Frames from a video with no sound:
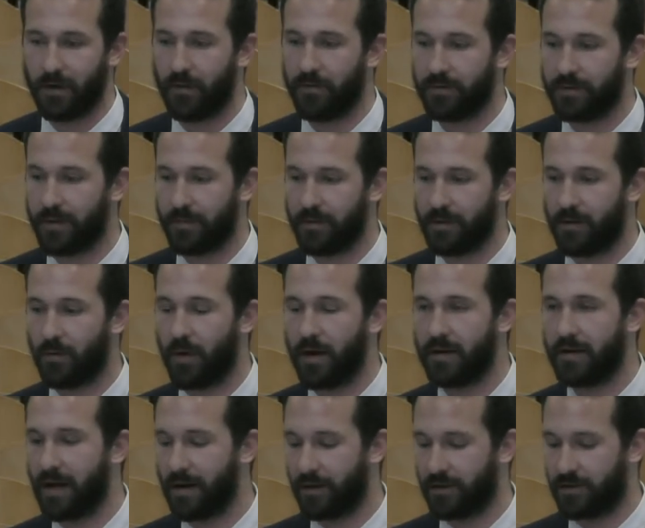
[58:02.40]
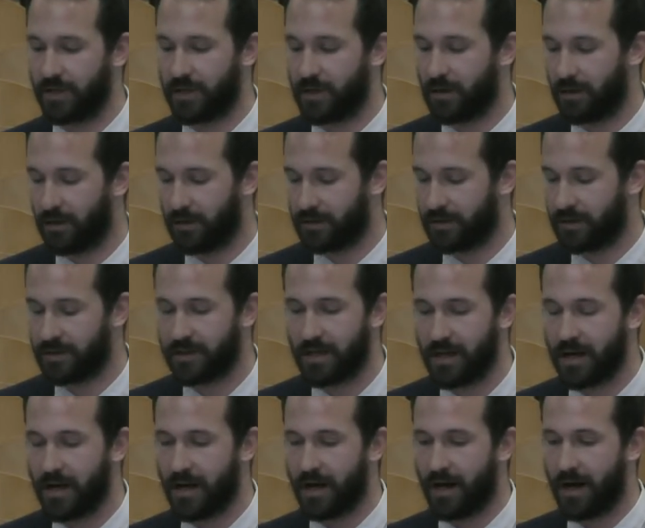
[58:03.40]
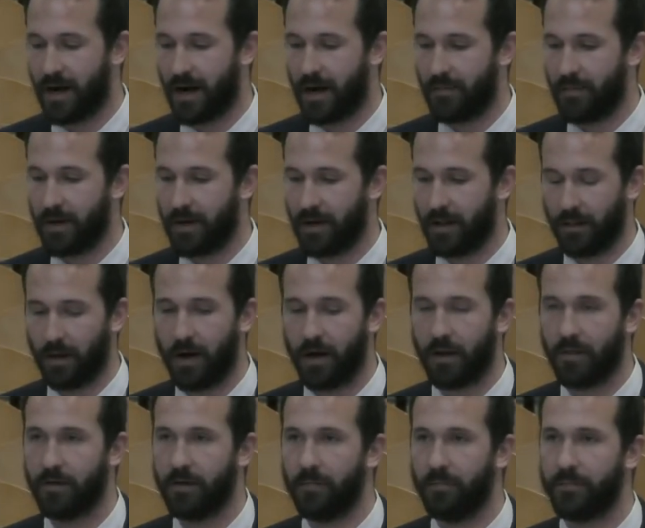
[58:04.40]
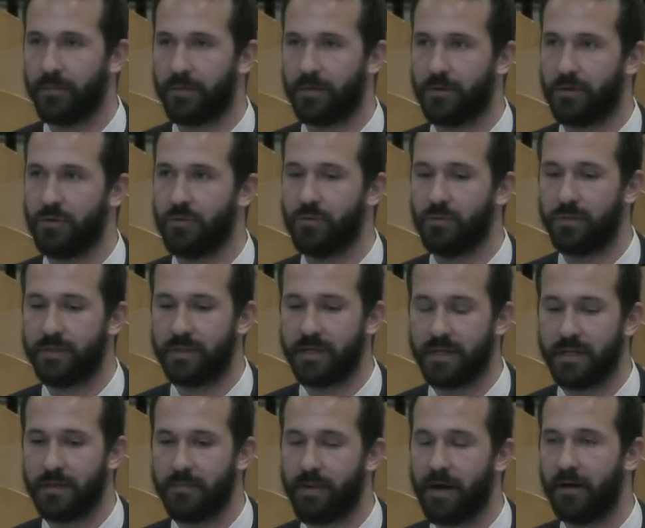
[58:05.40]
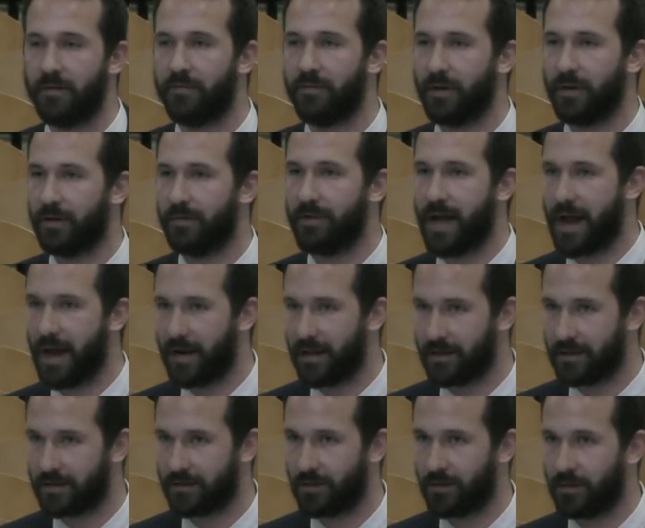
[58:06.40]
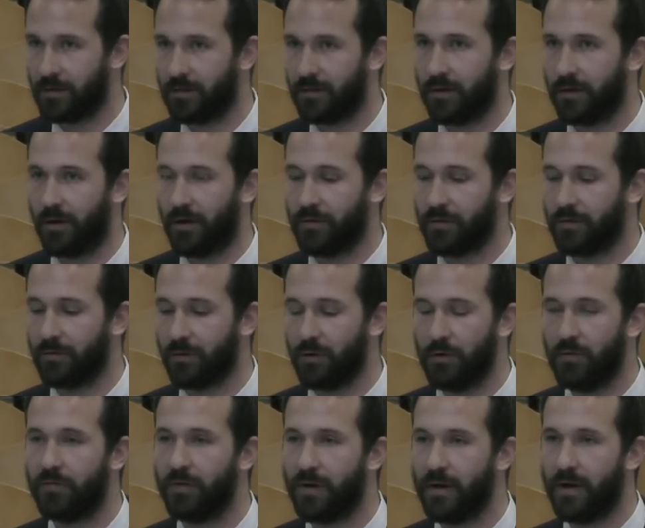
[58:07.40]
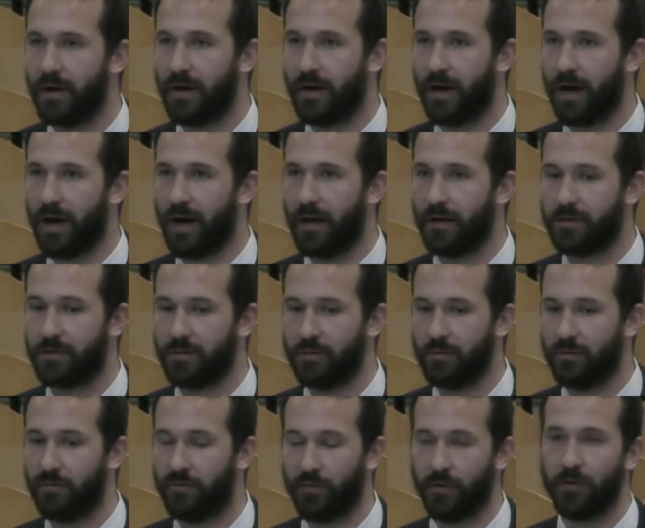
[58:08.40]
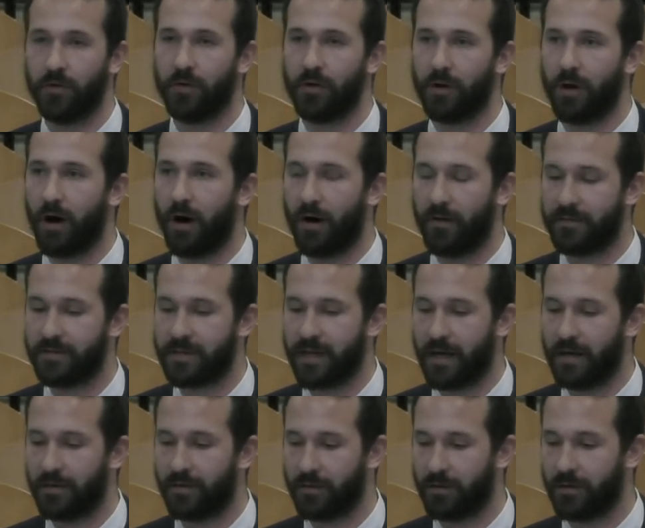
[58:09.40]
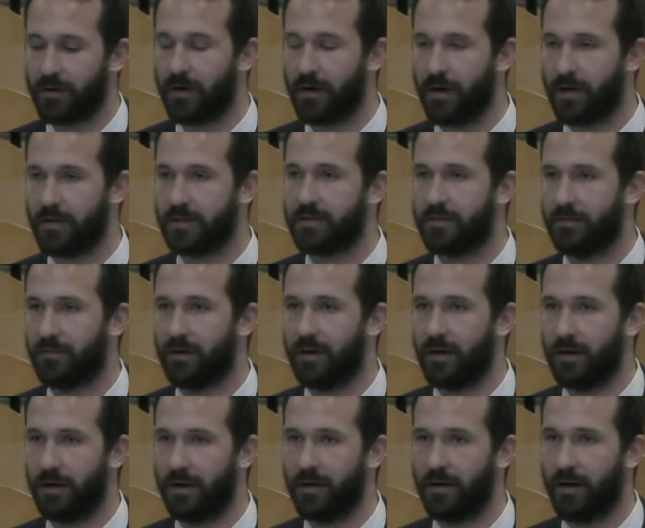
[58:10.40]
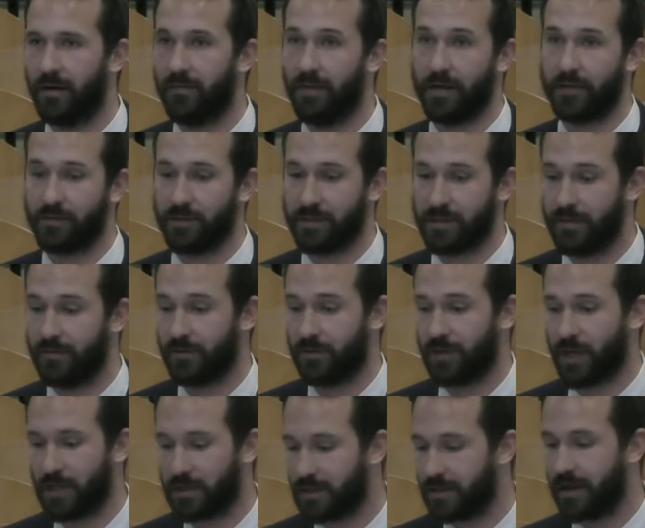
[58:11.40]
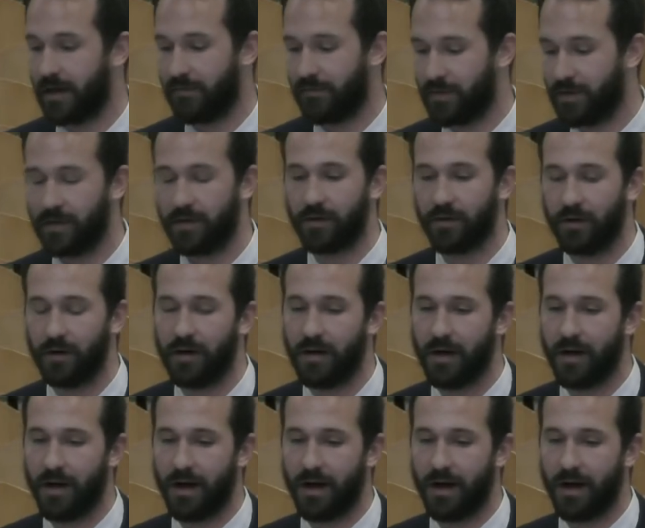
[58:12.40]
typically quite energy conscious, and a lot of them do see the benefit of adding solar on their roof to further offset their cost of electricity for charging that vehicle.